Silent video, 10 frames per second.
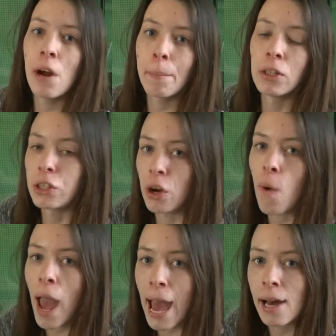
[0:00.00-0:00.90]
numbers
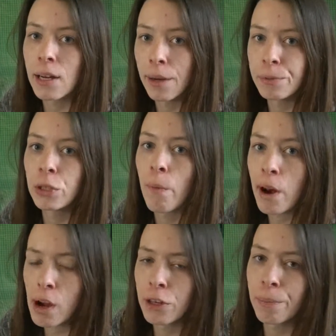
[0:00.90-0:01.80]
don't add up to
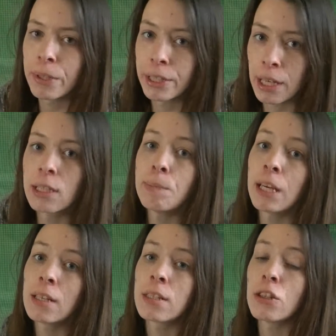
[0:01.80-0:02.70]
100%. It's
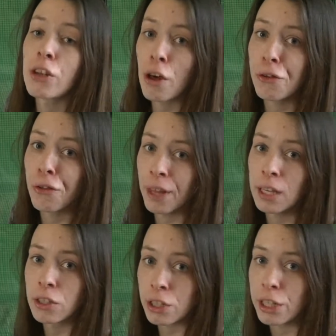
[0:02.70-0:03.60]
because there's other
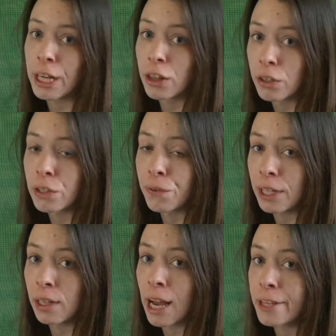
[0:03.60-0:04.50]
things that are in those
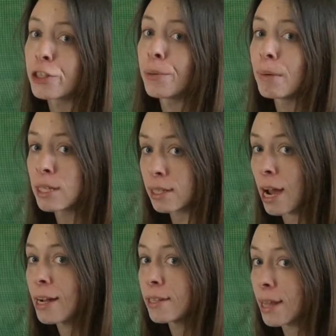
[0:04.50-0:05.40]
fertilizer
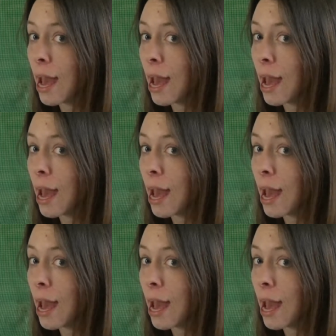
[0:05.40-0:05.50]
besides the